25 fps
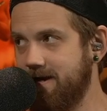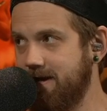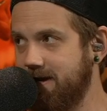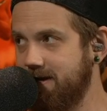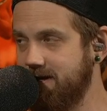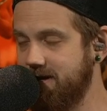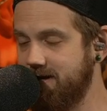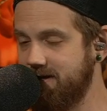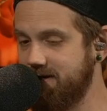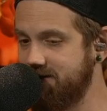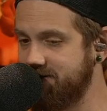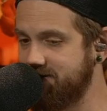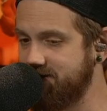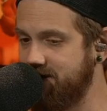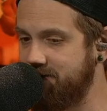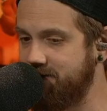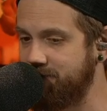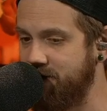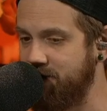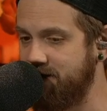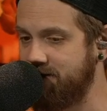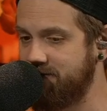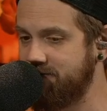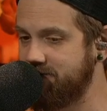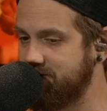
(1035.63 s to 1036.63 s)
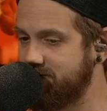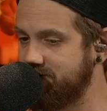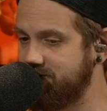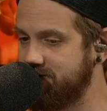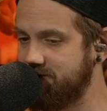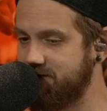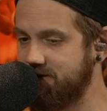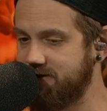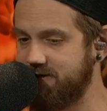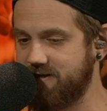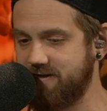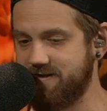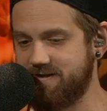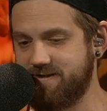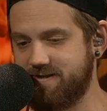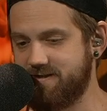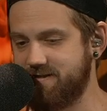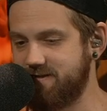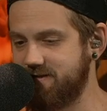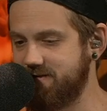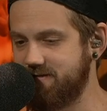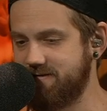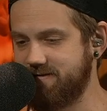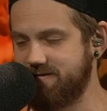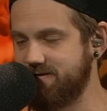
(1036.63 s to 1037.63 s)
and getting it done, man.
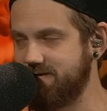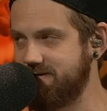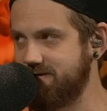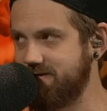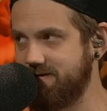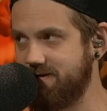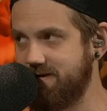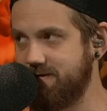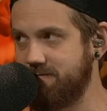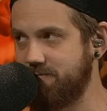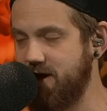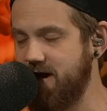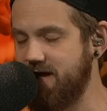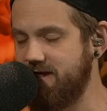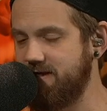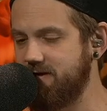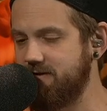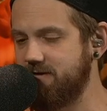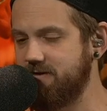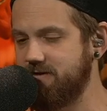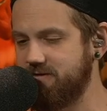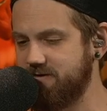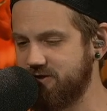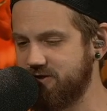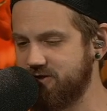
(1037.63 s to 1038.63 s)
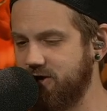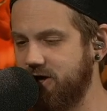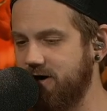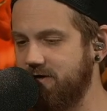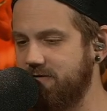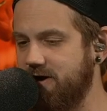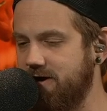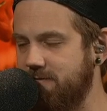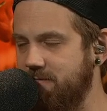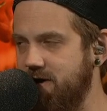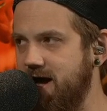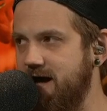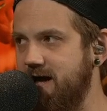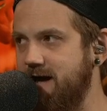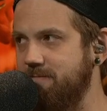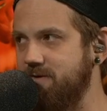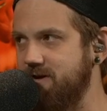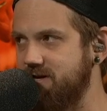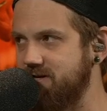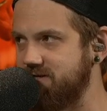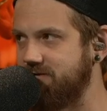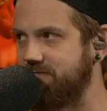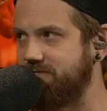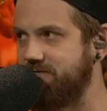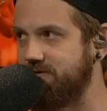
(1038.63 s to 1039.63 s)
That's, by the, the, the turnaround of
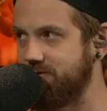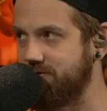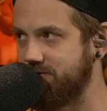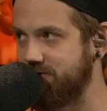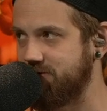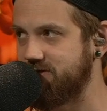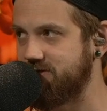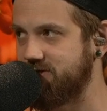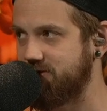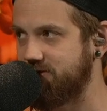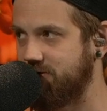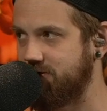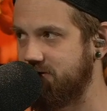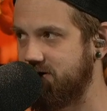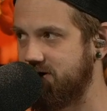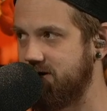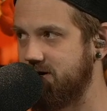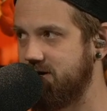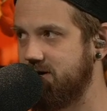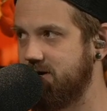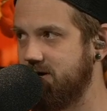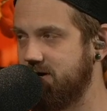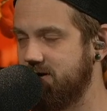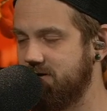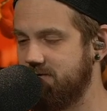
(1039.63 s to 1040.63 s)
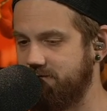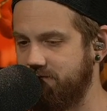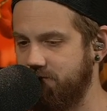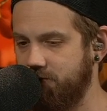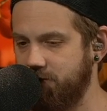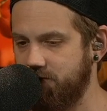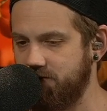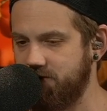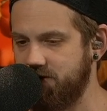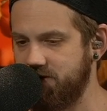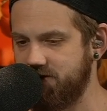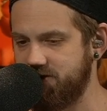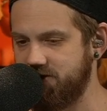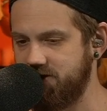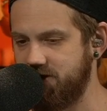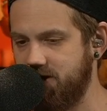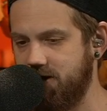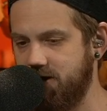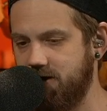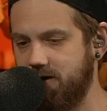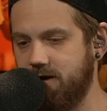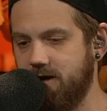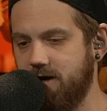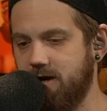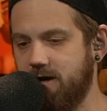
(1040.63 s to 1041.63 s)
Miami is a feel-good story for this
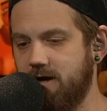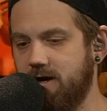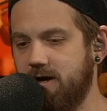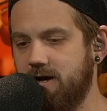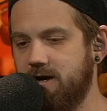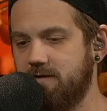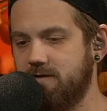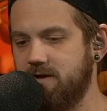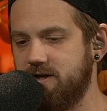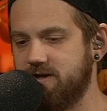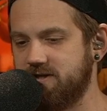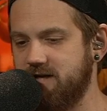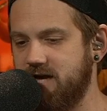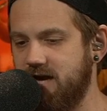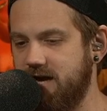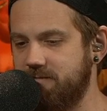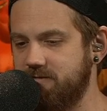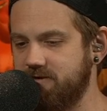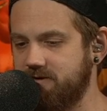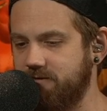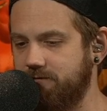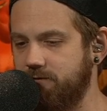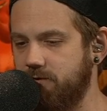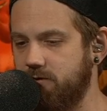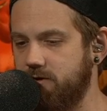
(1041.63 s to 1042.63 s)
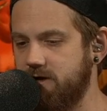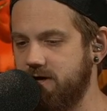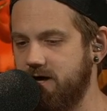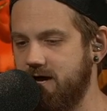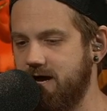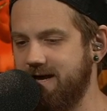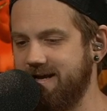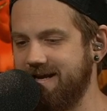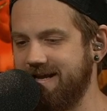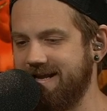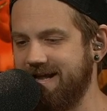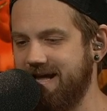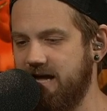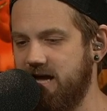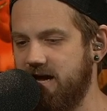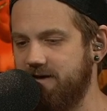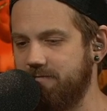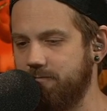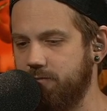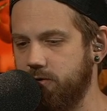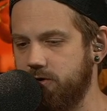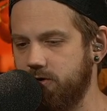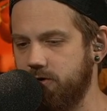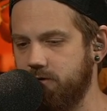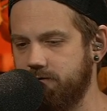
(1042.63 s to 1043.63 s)
year. This game is a forty-eight and a
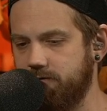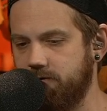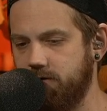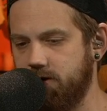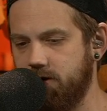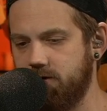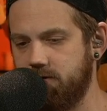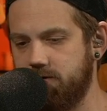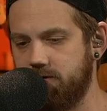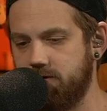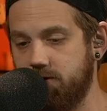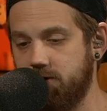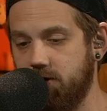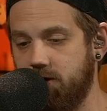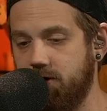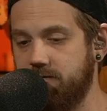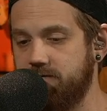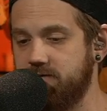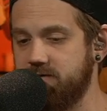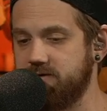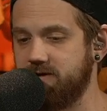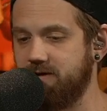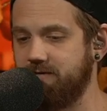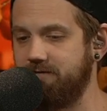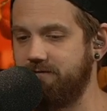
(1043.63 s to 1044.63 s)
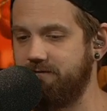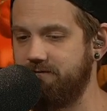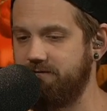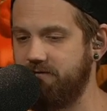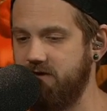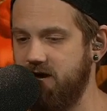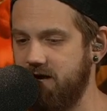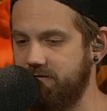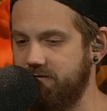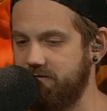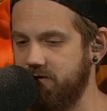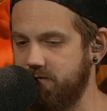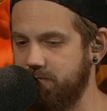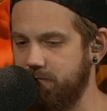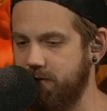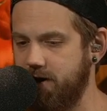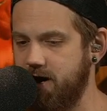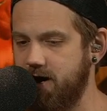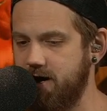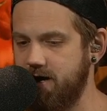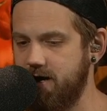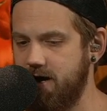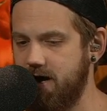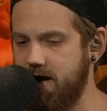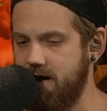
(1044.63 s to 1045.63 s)
half point over-under. The Dolphins are favored
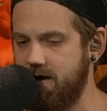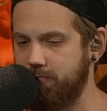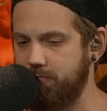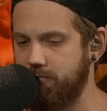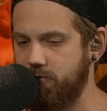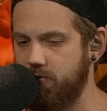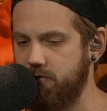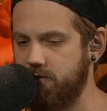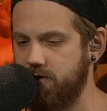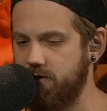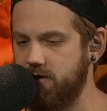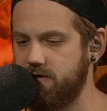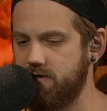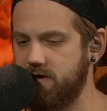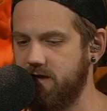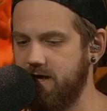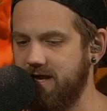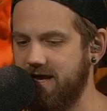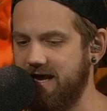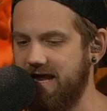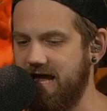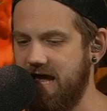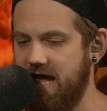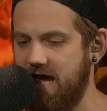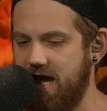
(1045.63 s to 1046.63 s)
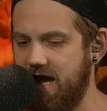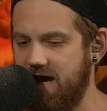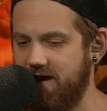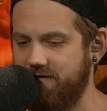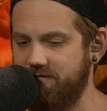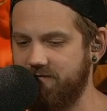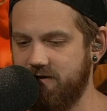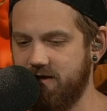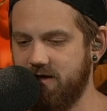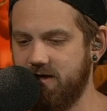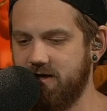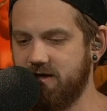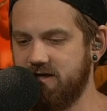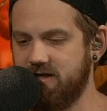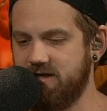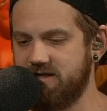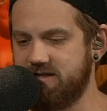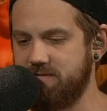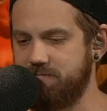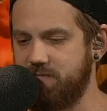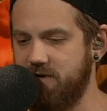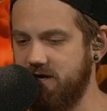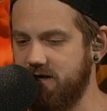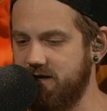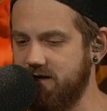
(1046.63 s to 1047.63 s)
by a point and a half.
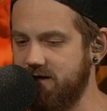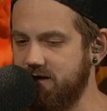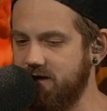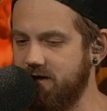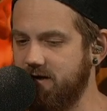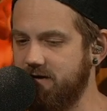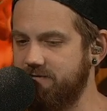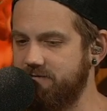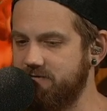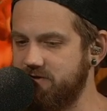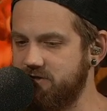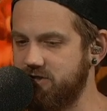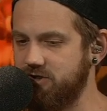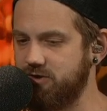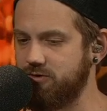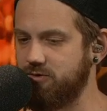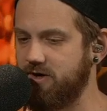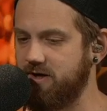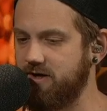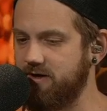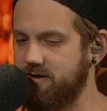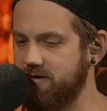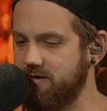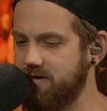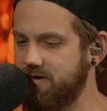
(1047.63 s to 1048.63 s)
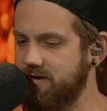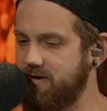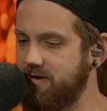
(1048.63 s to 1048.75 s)
Speaking of Tua,